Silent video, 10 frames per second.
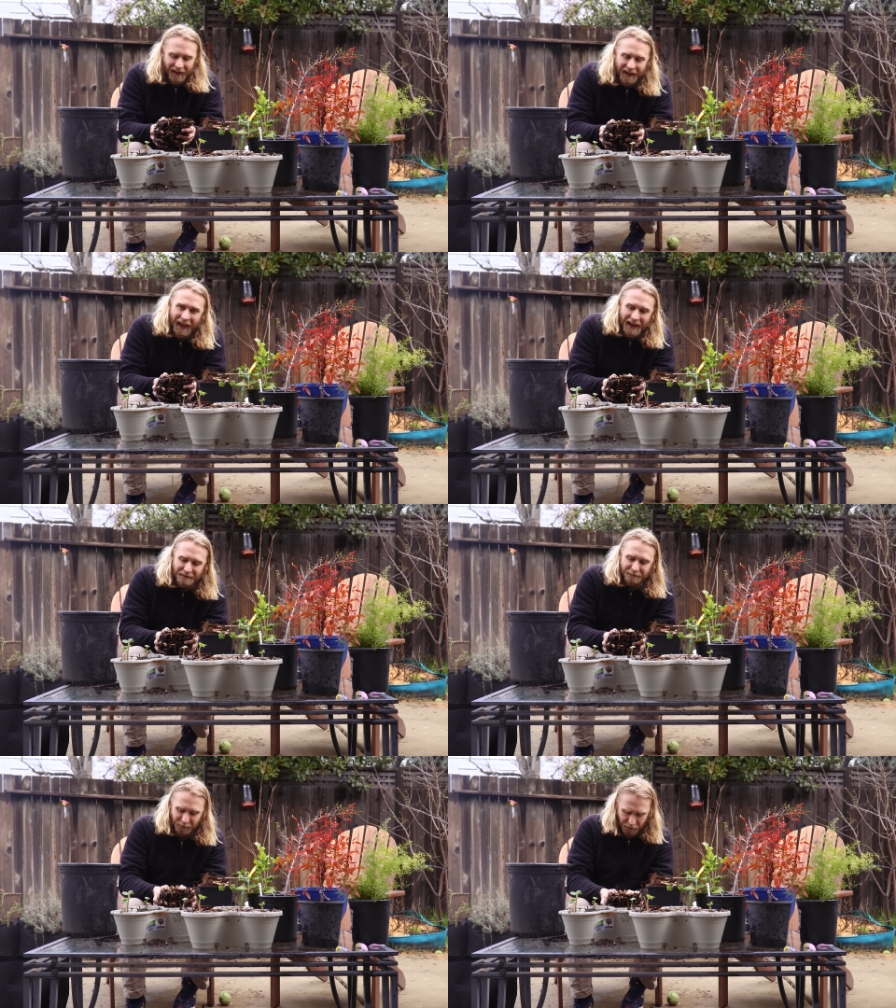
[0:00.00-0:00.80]
a
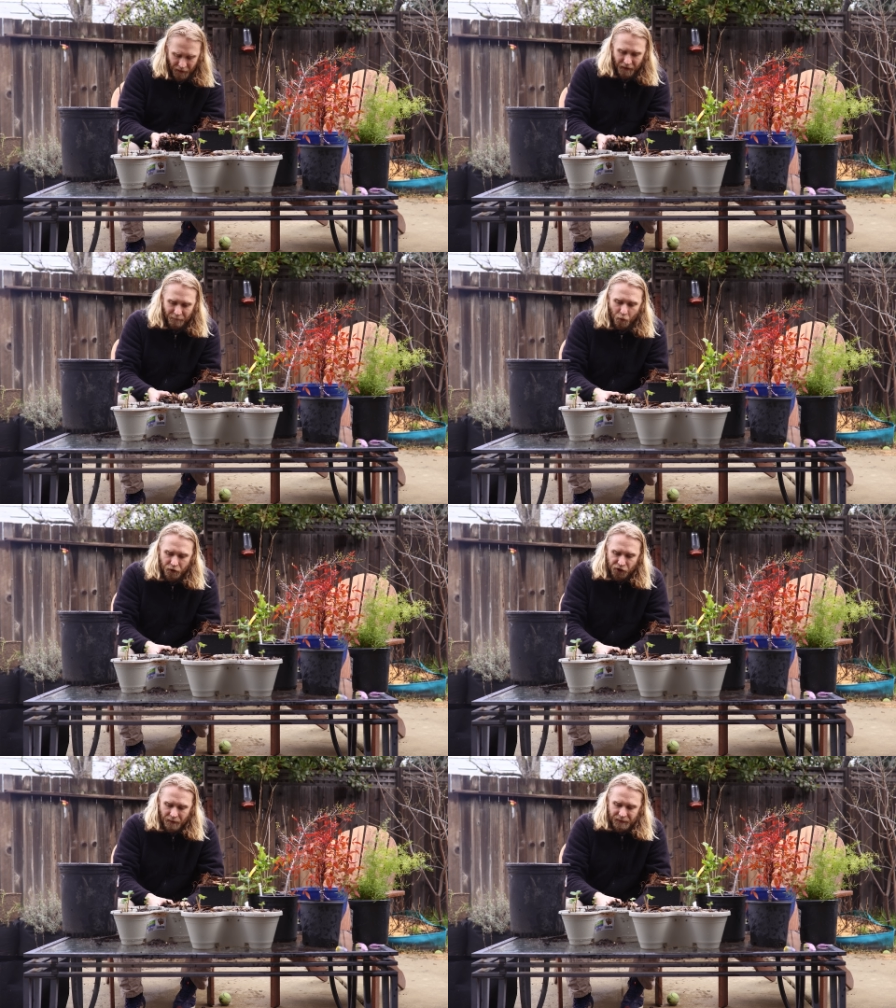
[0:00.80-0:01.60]
handful of
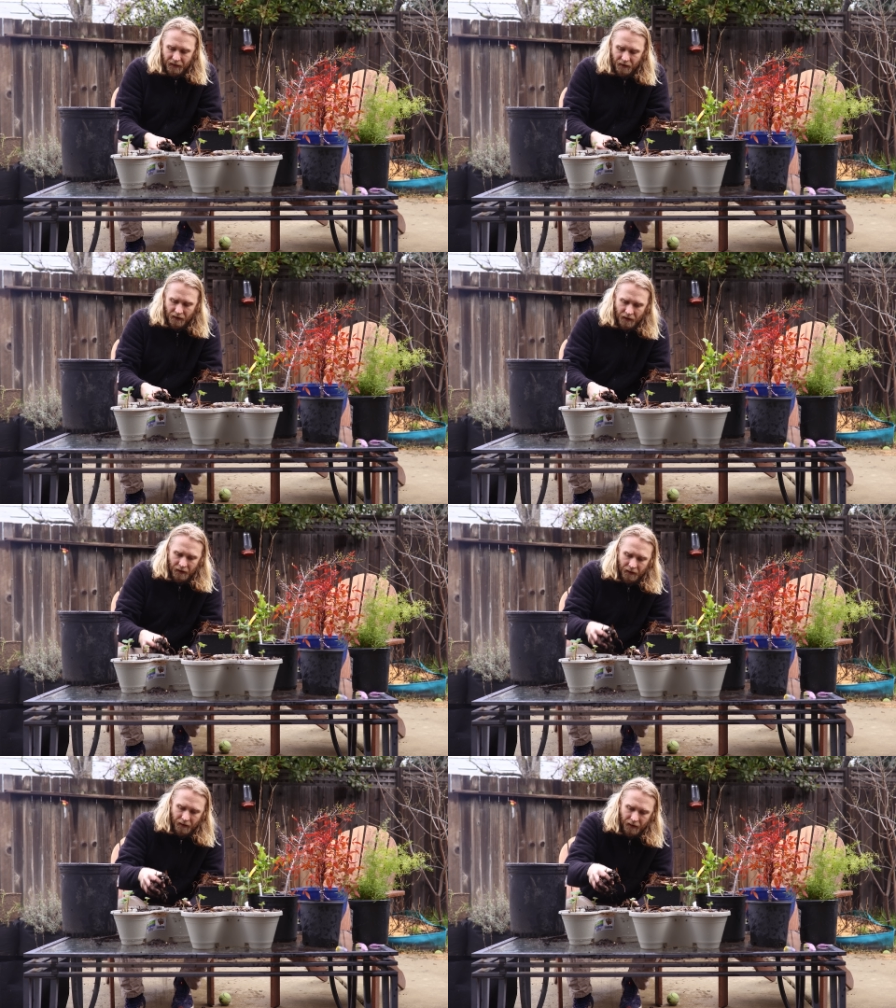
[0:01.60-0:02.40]
wood chips here,
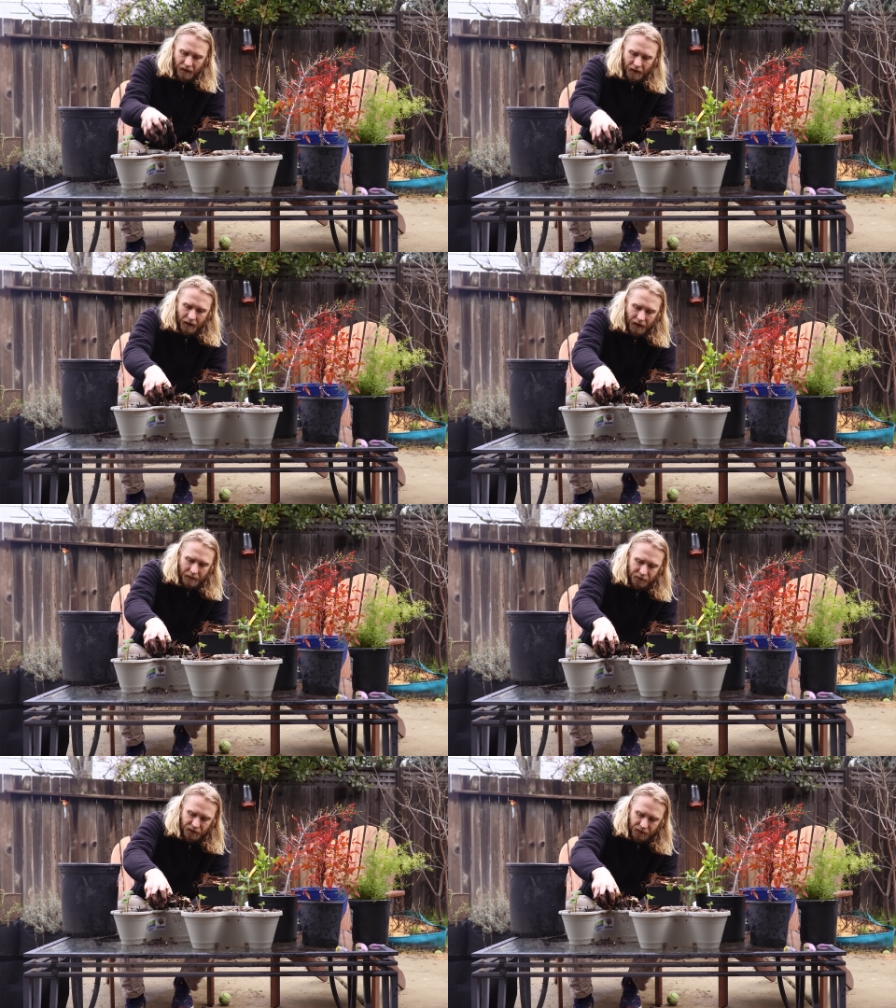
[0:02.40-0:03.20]
and I
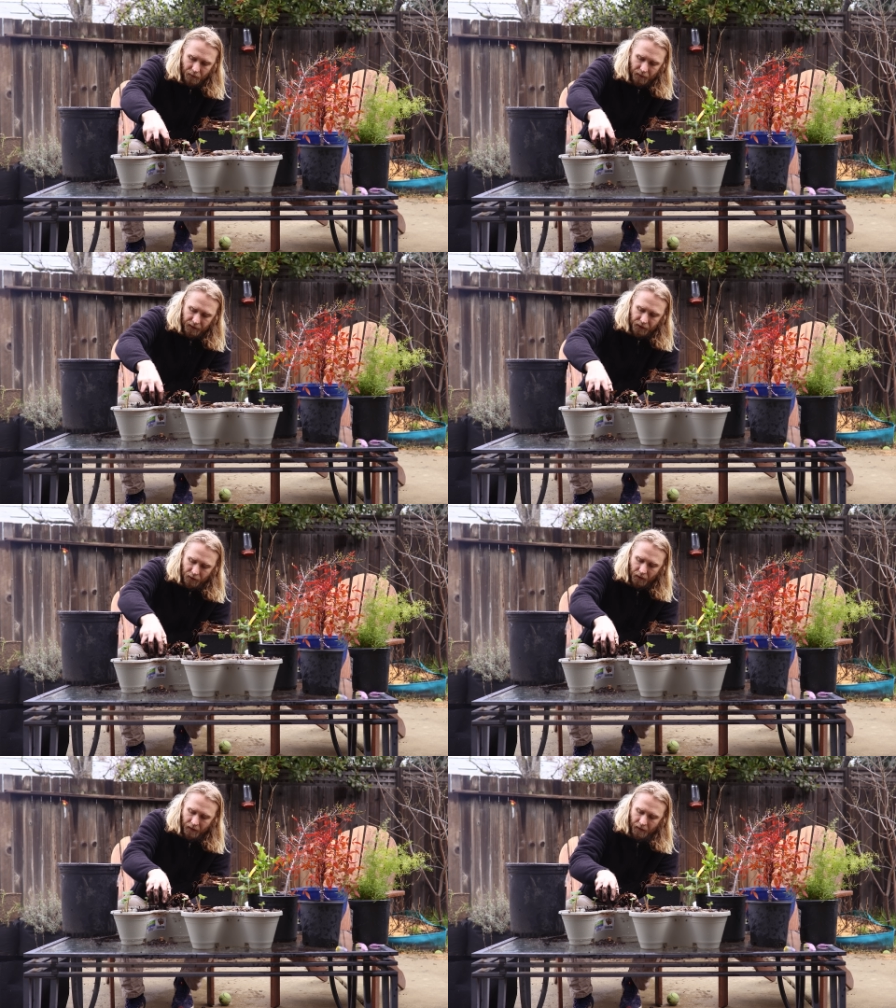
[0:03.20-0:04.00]
am just going
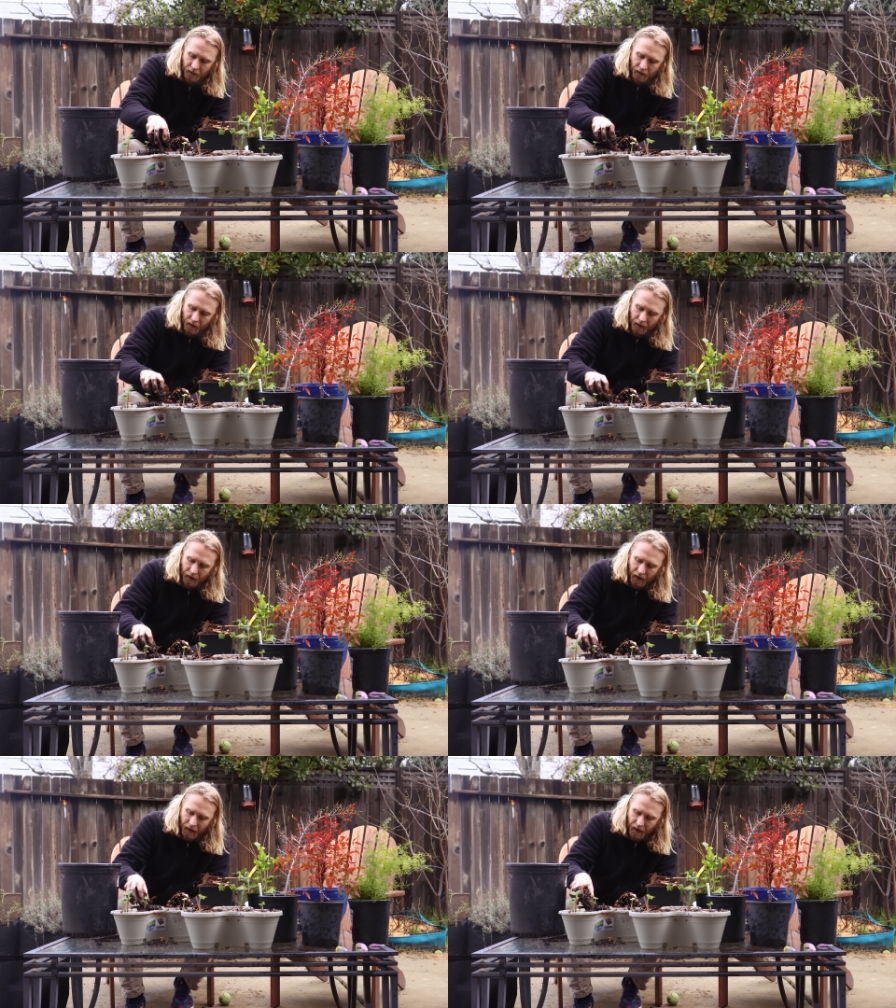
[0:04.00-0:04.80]
to
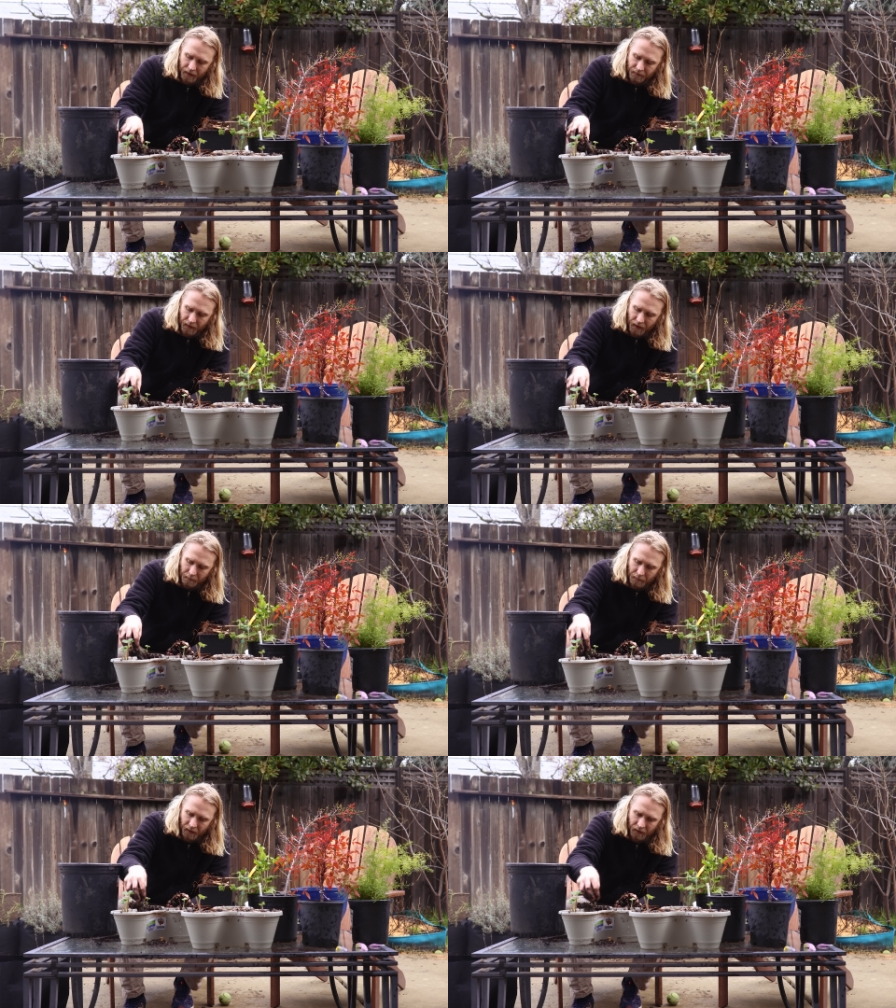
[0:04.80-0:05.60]
add
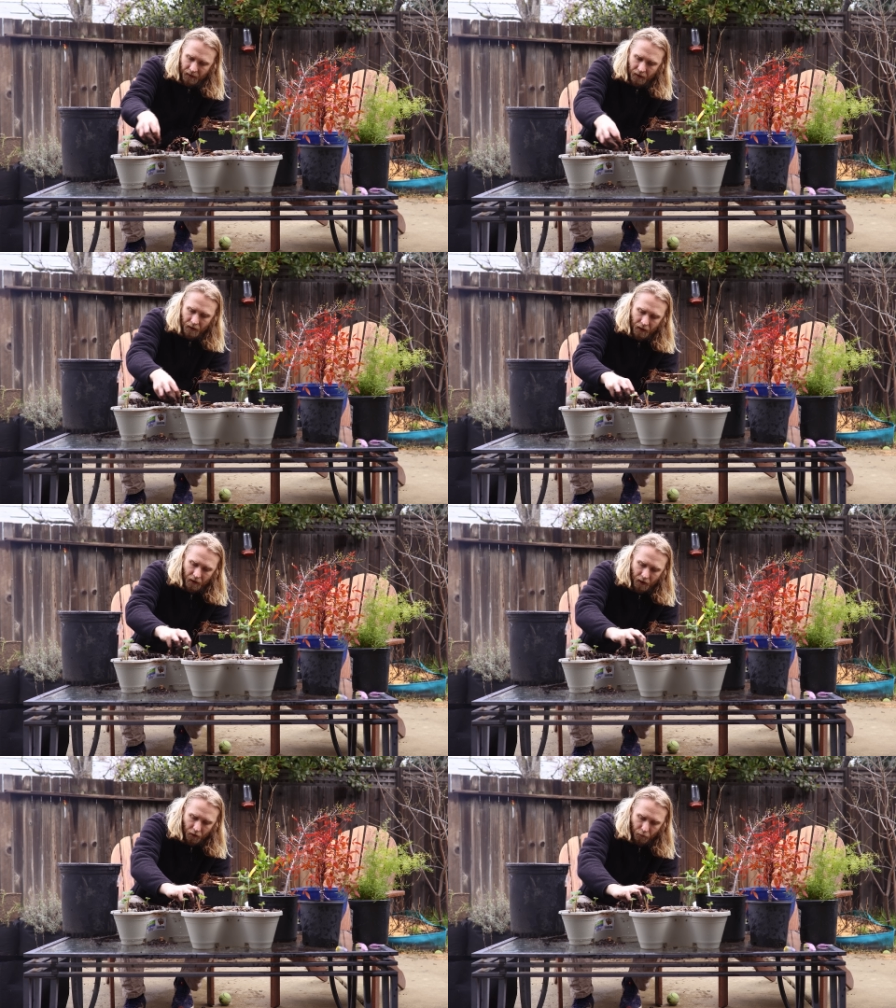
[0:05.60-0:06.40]
them
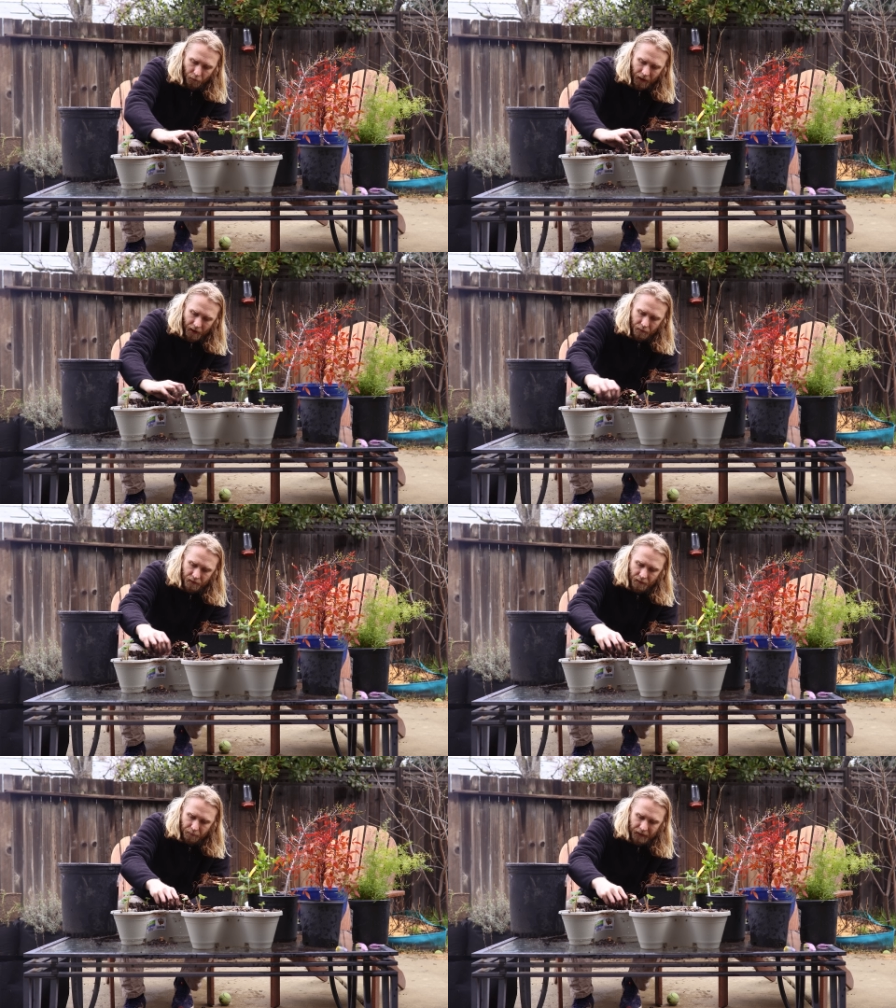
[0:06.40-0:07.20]

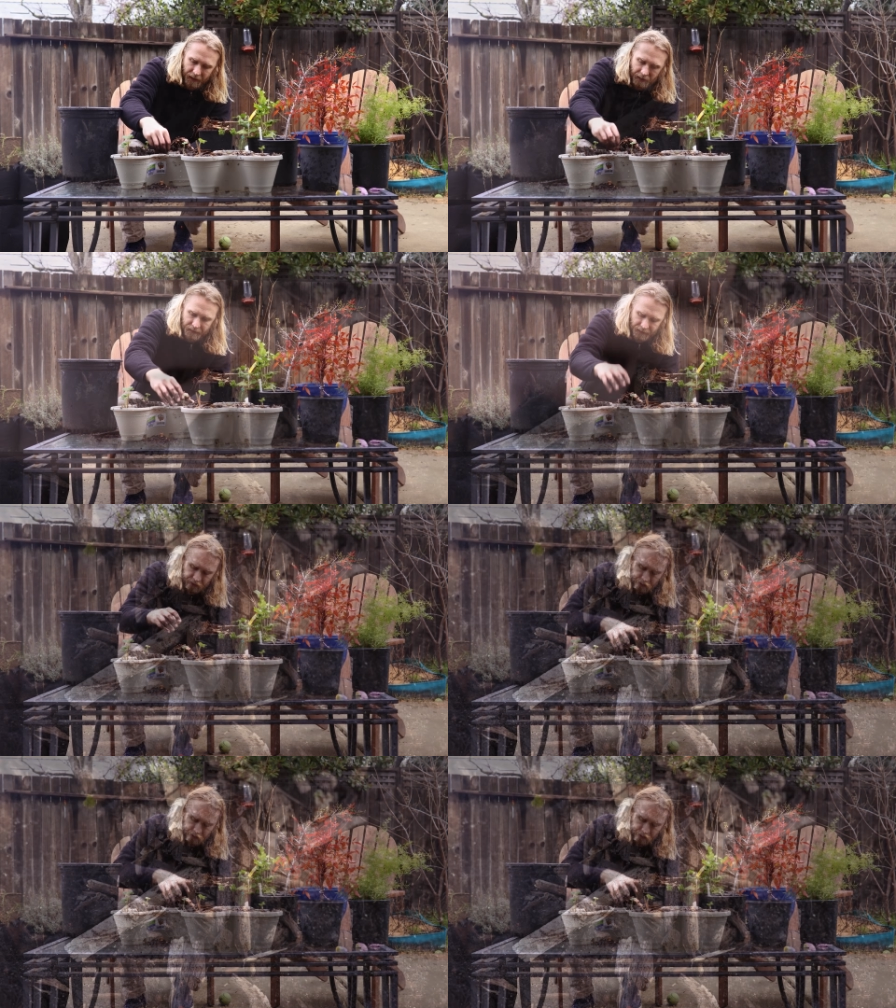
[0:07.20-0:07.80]
around the plant.